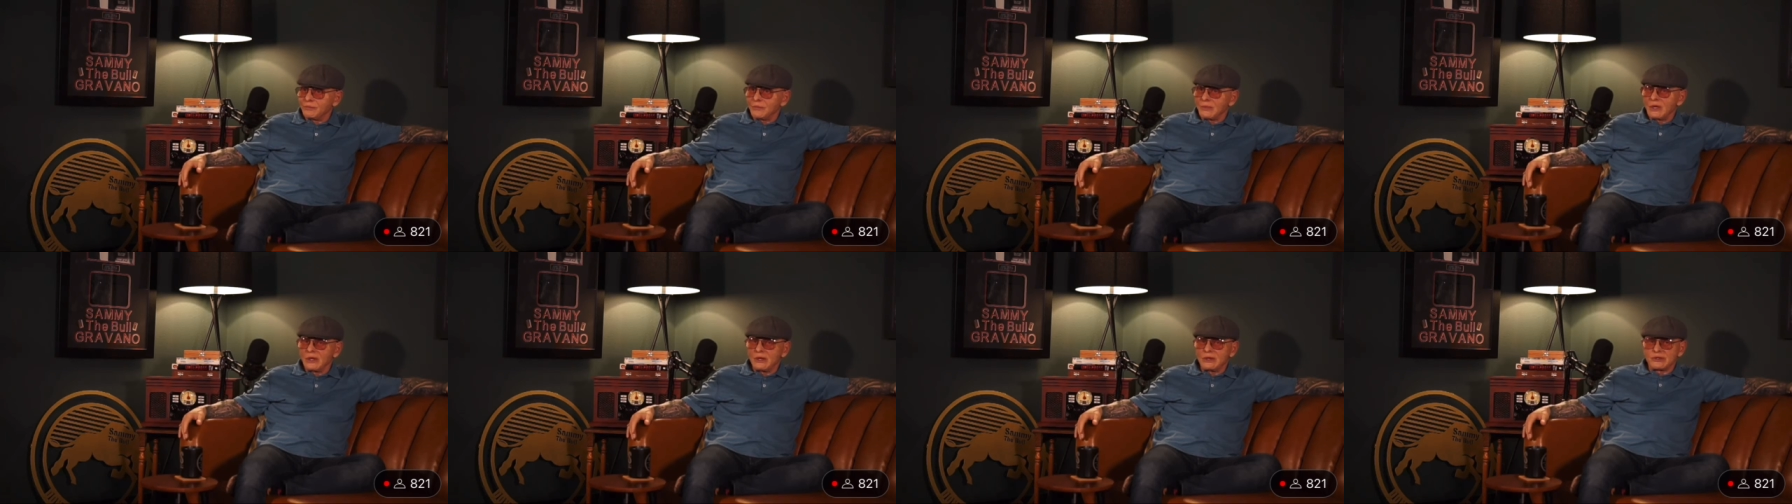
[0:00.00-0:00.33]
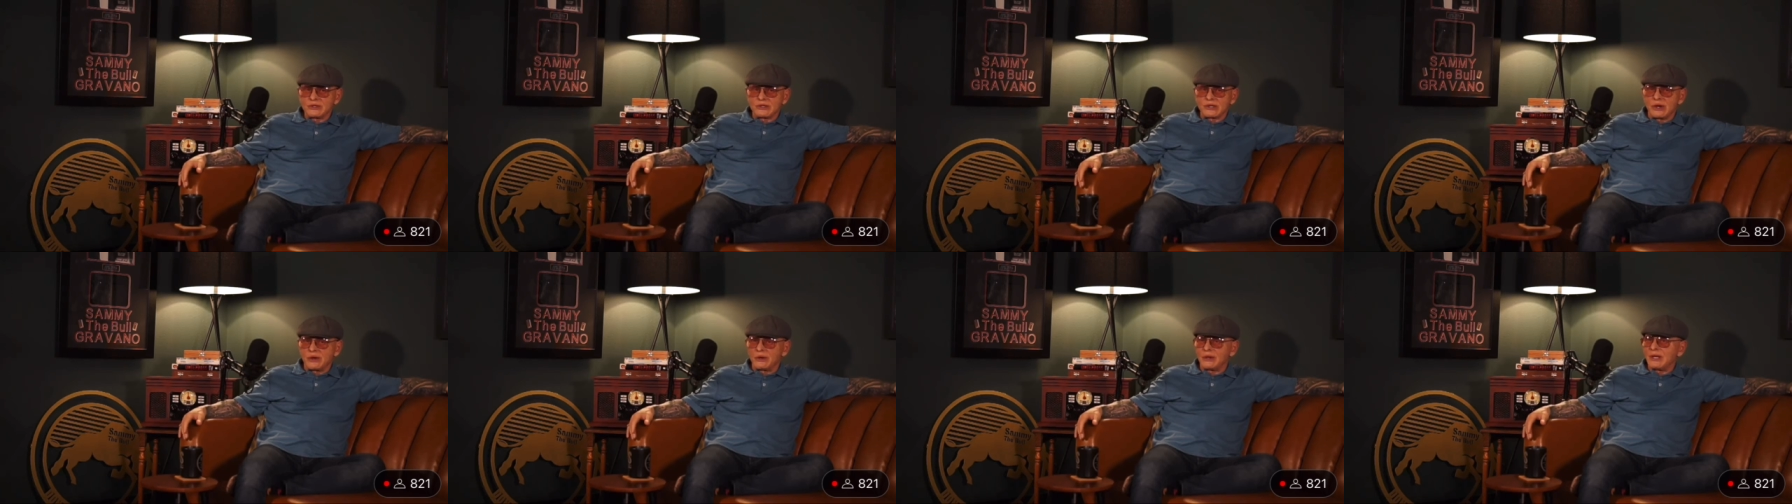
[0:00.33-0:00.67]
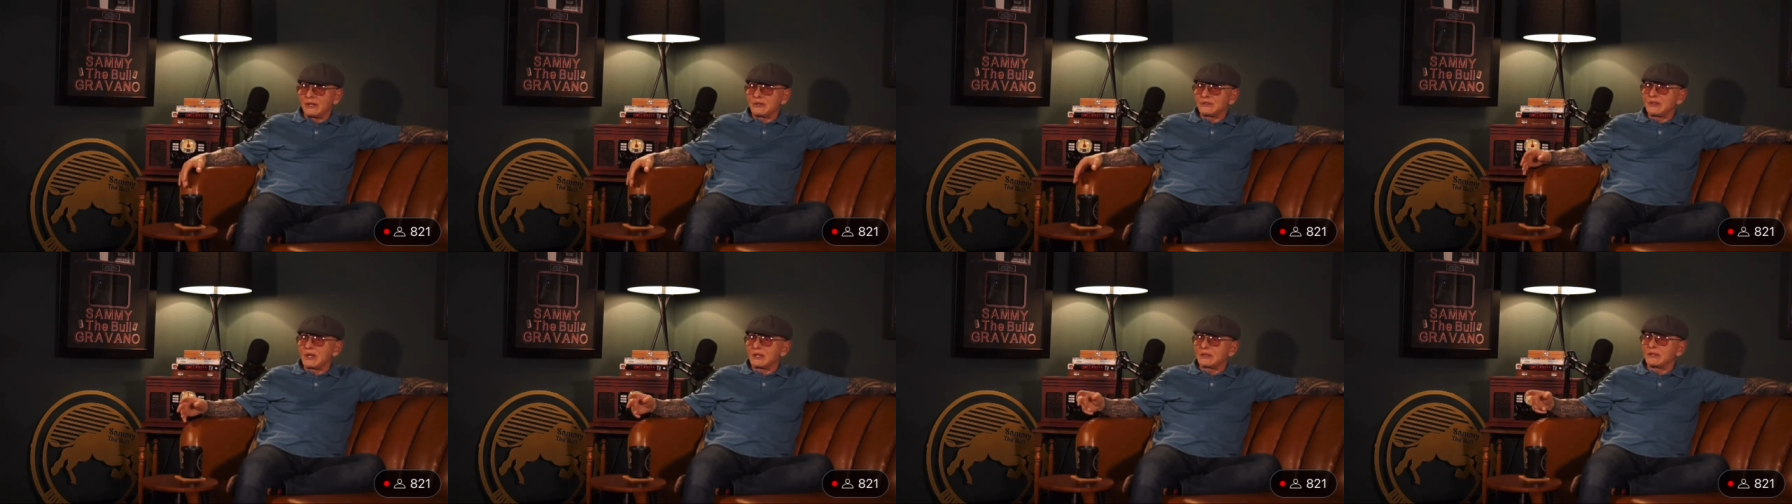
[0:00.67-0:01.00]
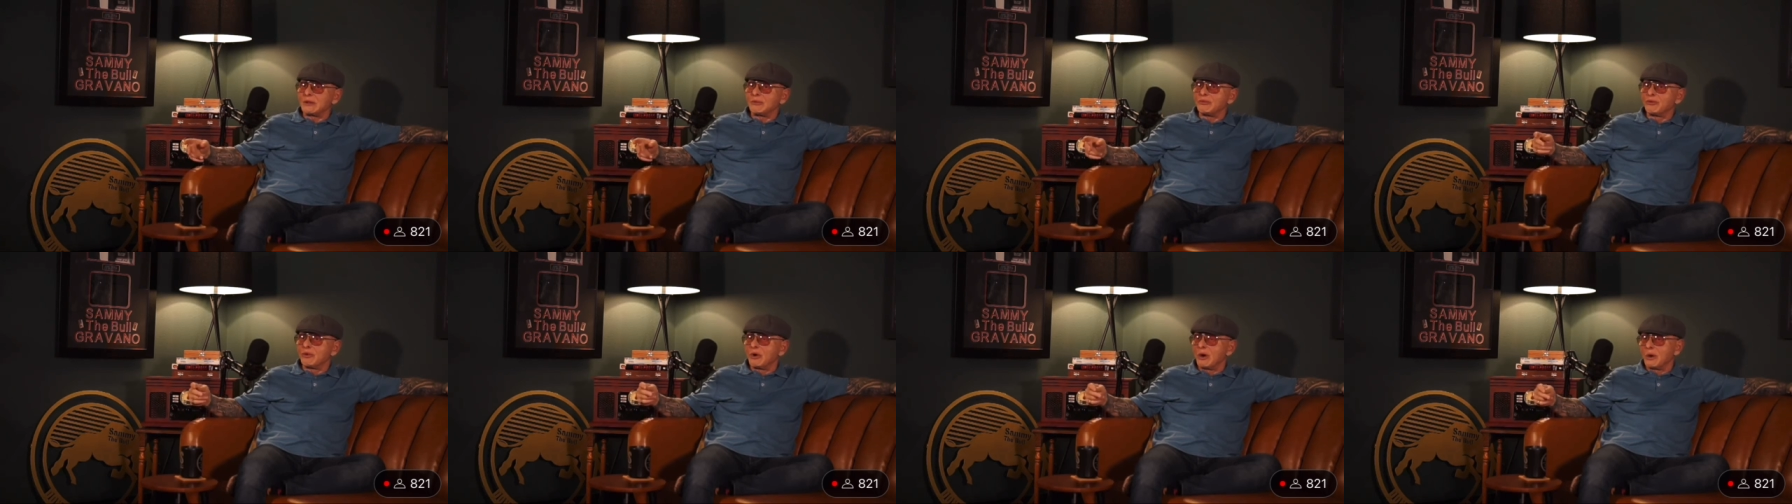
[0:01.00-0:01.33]
So there's
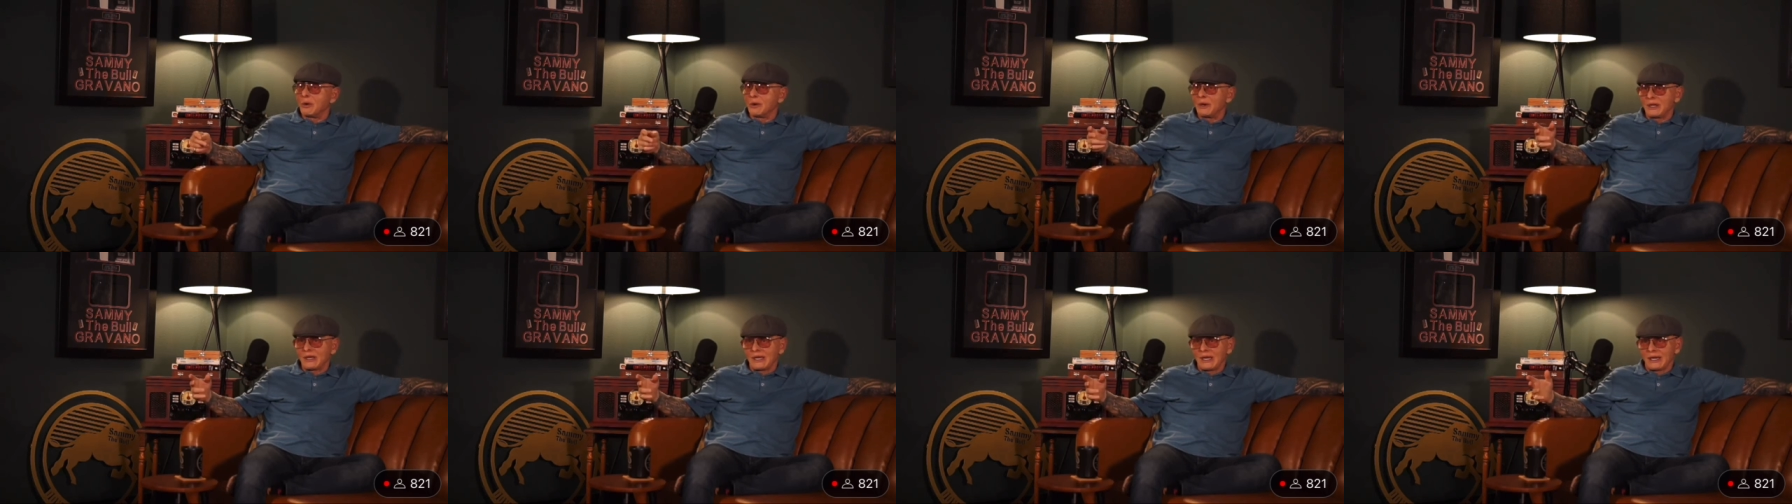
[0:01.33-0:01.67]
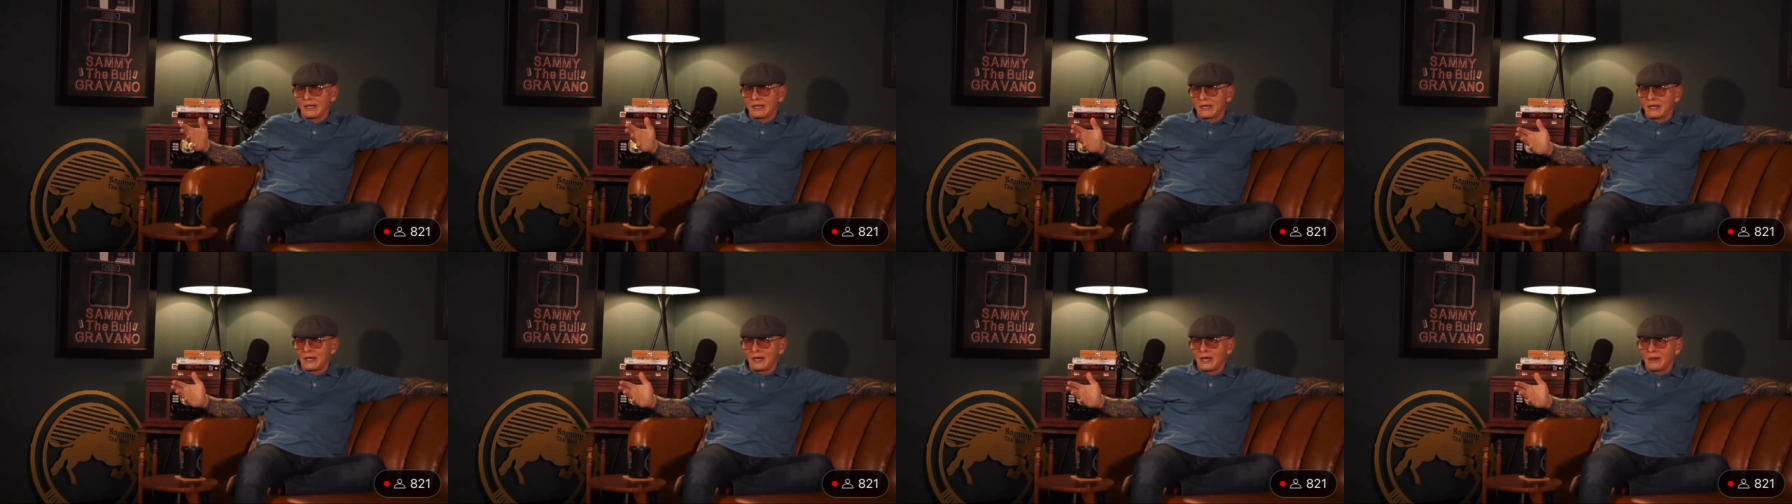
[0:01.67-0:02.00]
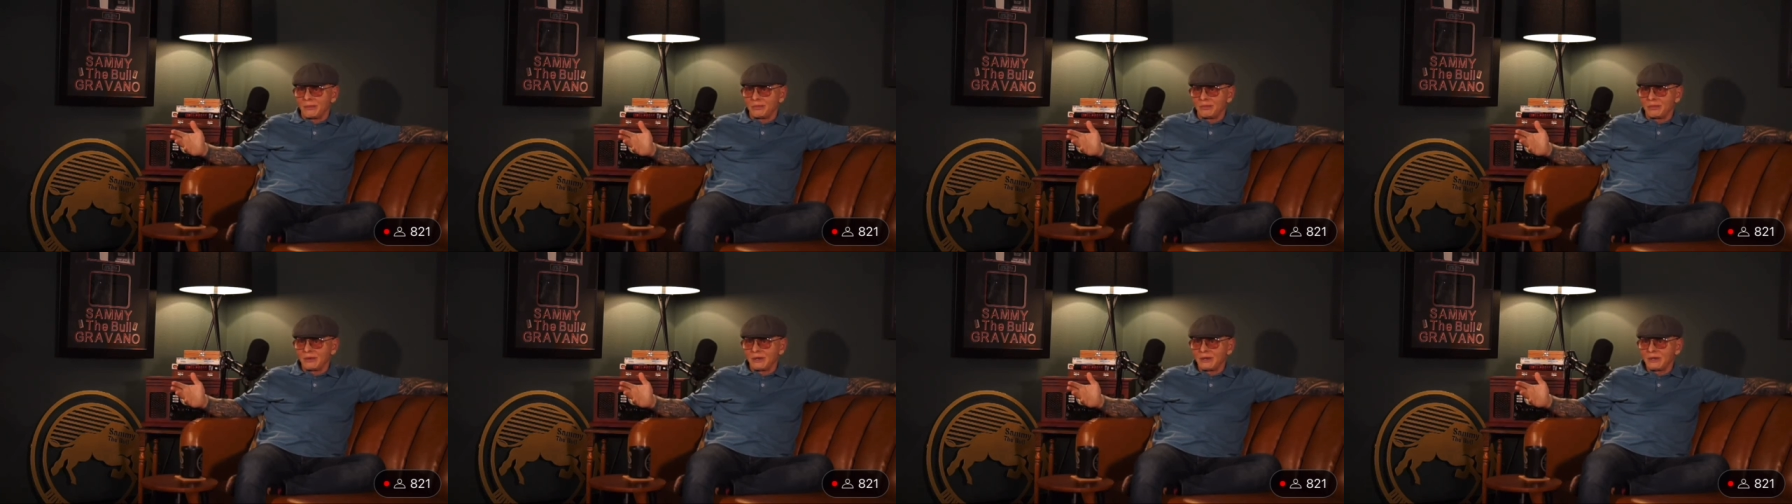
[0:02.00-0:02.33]
nothing wrong with kicking up.